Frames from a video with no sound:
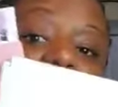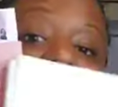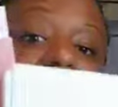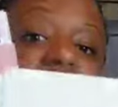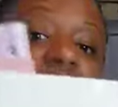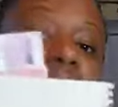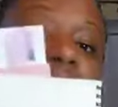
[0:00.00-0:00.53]

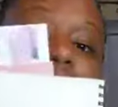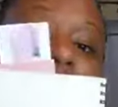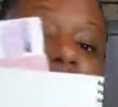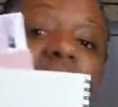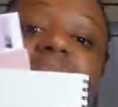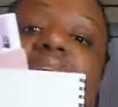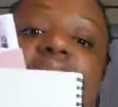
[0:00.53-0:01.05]
This
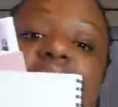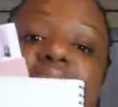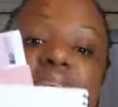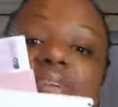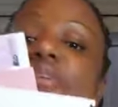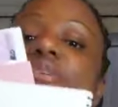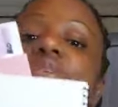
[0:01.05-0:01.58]
whole thing is
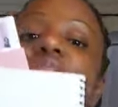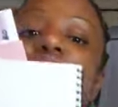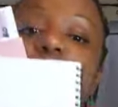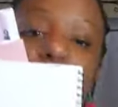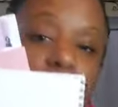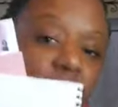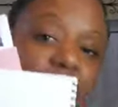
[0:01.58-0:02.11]
still
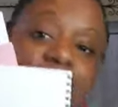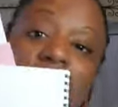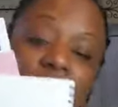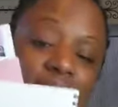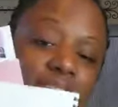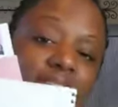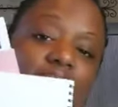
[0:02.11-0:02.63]
forty
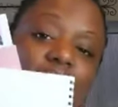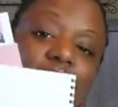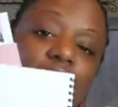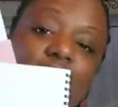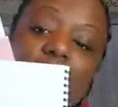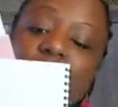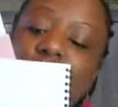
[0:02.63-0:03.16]
dollars
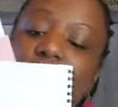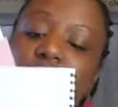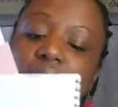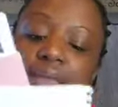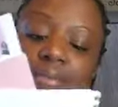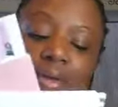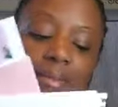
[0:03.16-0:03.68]
if you go to the
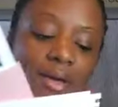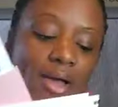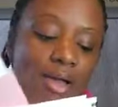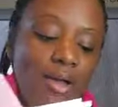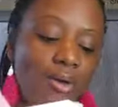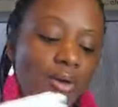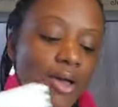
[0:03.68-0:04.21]
link in my
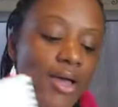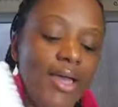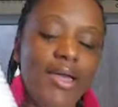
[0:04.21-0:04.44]
bio.